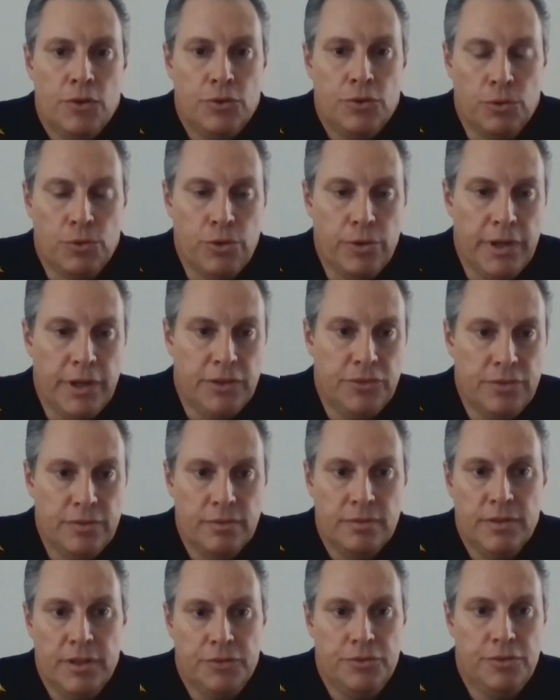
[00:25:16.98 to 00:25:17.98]
So, Chris,
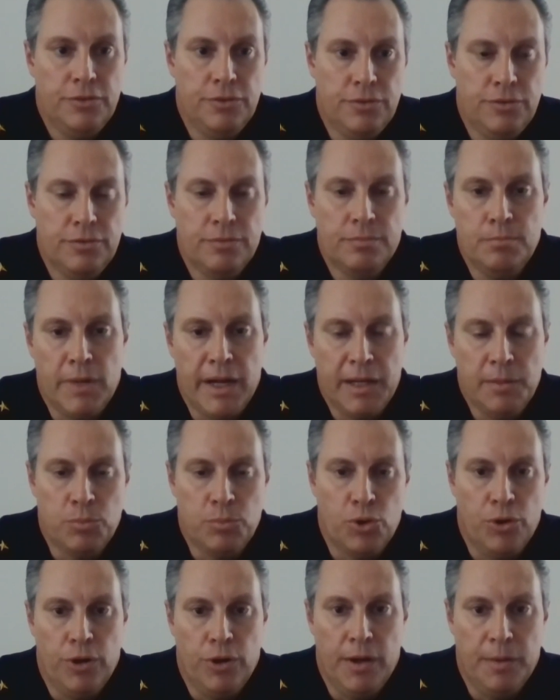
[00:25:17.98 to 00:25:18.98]
this is Mike
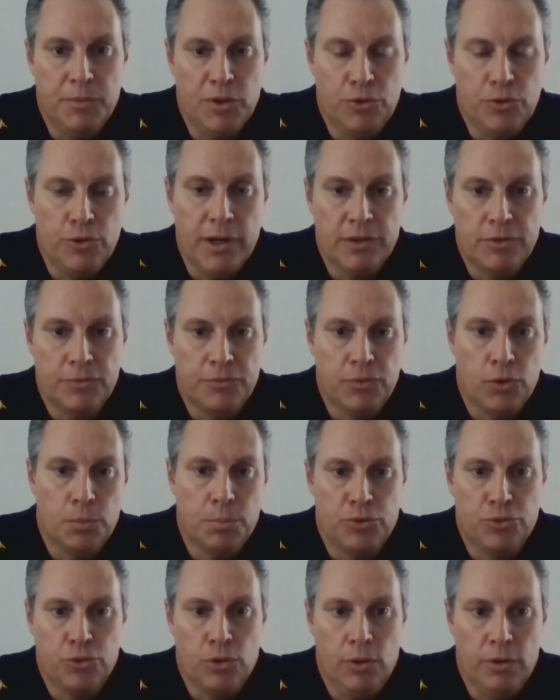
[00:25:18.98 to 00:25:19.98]
Bruno. I'm the Director for
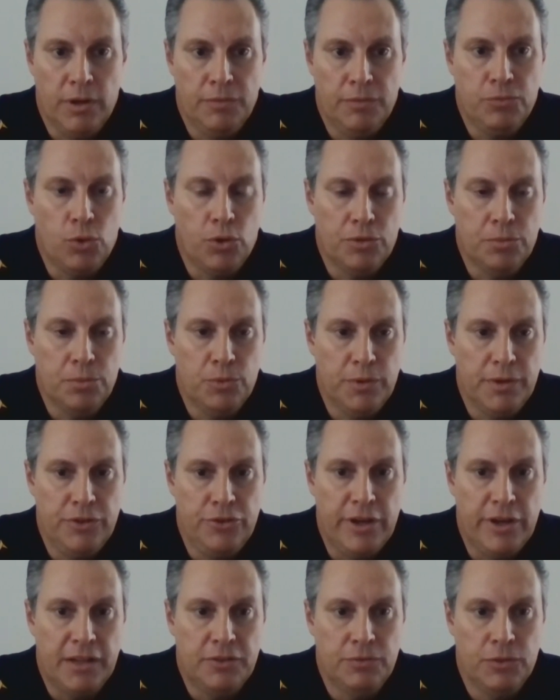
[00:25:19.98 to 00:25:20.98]
Patrol and Enforcement for the
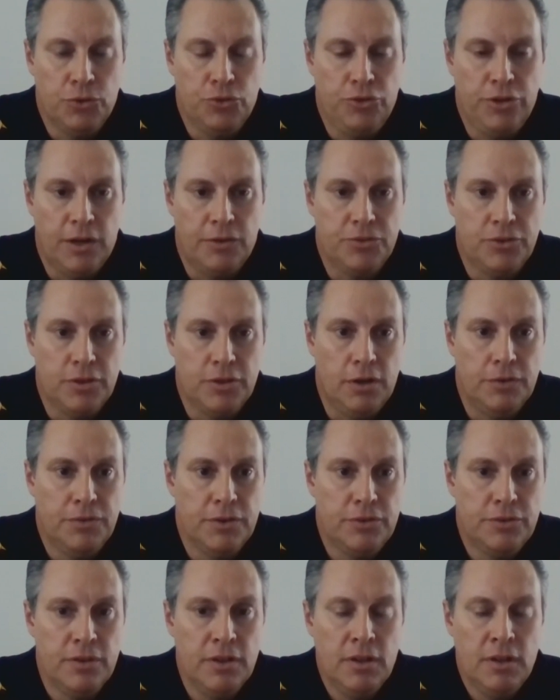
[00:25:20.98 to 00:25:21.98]
Jacksonville Sheriff's
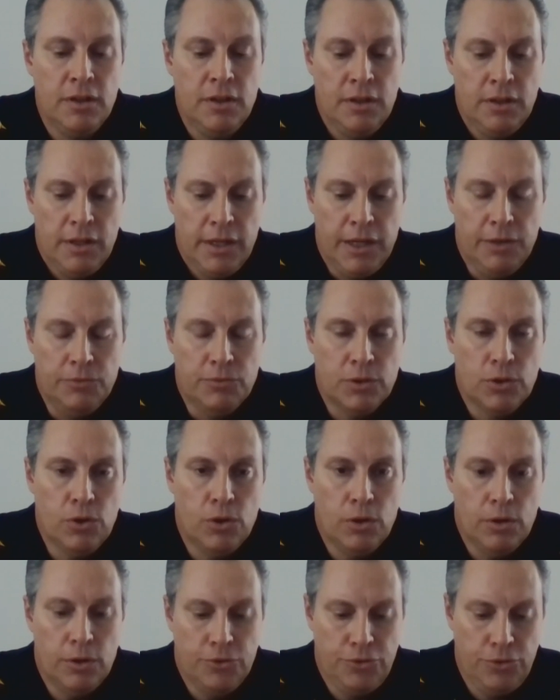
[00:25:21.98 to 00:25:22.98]
Office. In
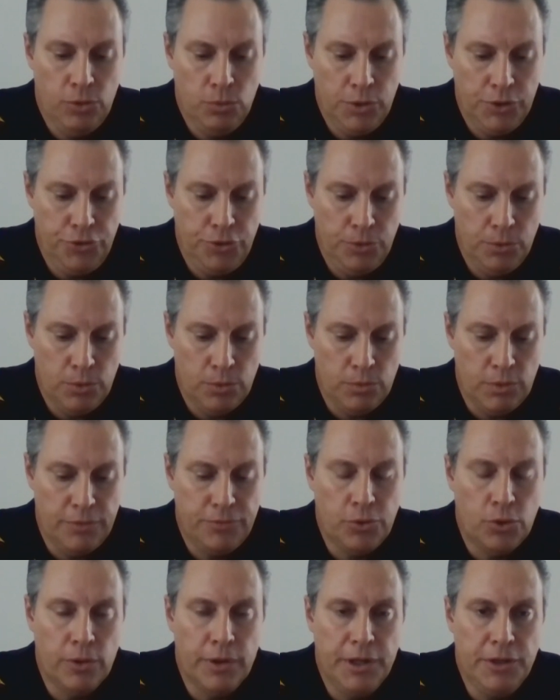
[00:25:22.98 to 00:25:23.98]
regards to what you were
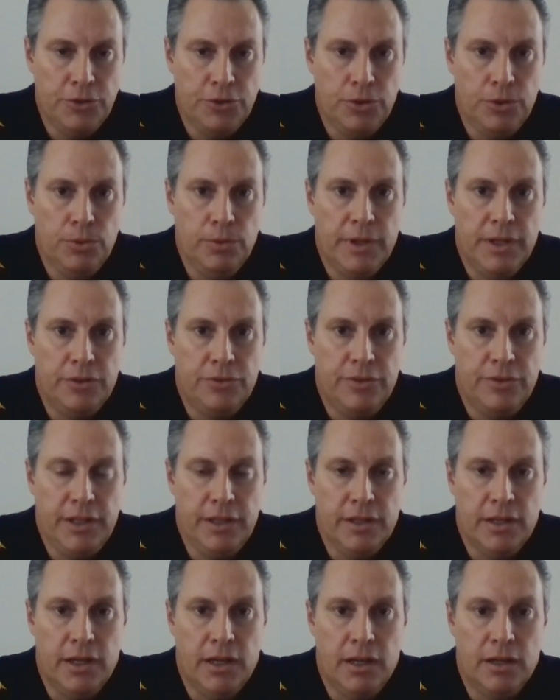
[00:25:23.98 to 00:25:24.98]
referring to as the